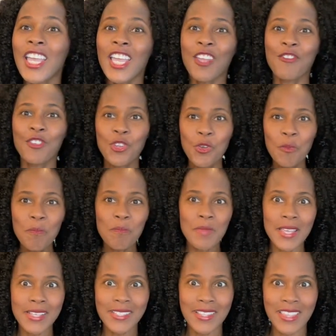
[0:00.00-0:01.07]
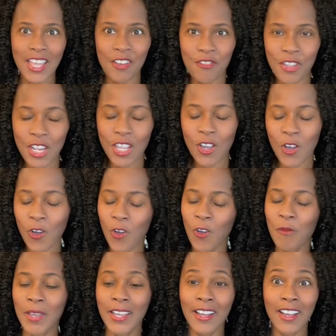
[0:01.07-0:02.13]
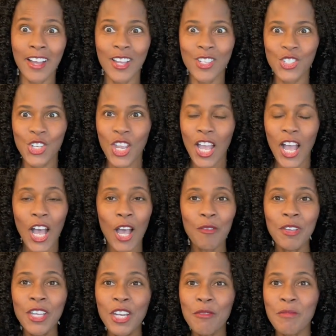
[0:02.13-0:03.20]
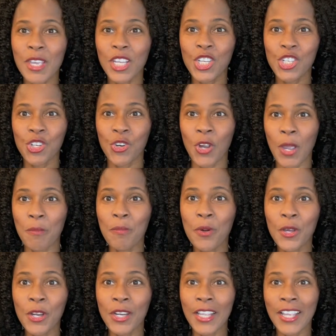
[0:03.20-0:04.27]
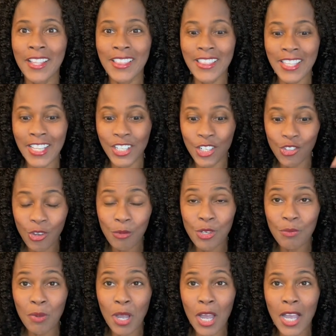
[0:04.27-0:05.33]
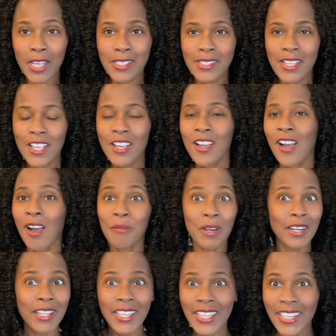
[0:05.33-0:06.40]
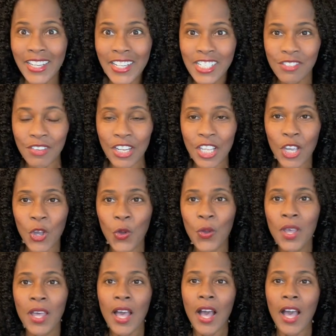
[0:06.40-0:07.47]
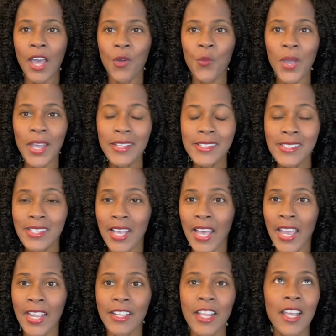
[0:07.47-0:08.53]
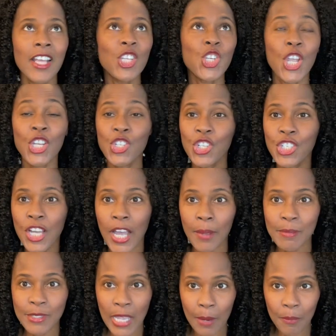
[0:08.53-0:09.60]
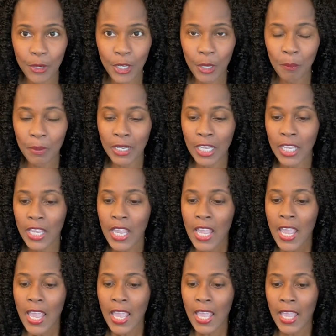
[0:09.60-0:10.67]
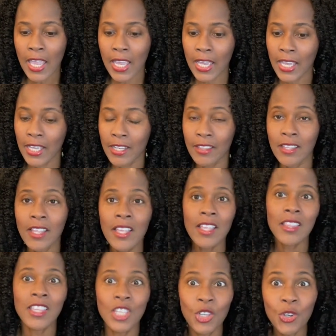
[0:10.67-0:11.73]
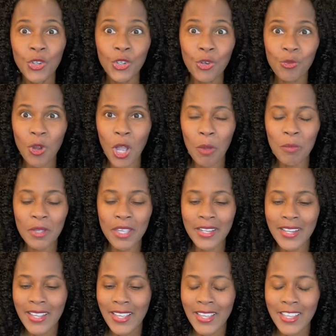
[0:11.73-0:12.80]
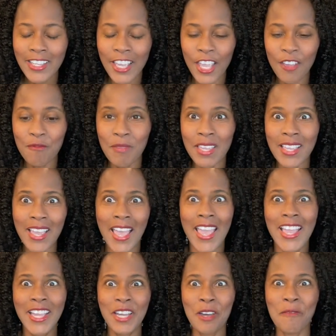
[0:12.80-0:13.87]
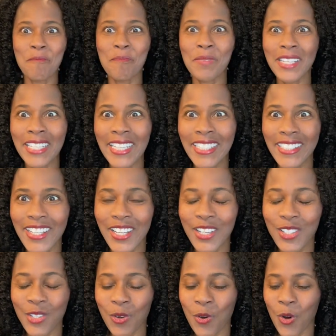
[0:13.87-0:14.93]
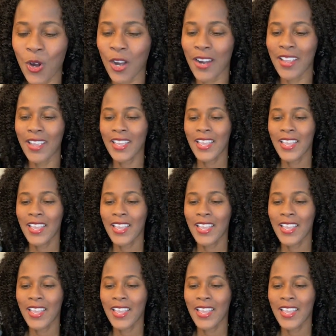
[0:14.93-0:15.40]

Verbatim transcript: If you missed that video, oh my gosh, I'm gonna make sure I put it in the description box. I'm gonna link it in this video. I went inside Changing Times Diaper Company and the owner, Robert, he gave me a complete tour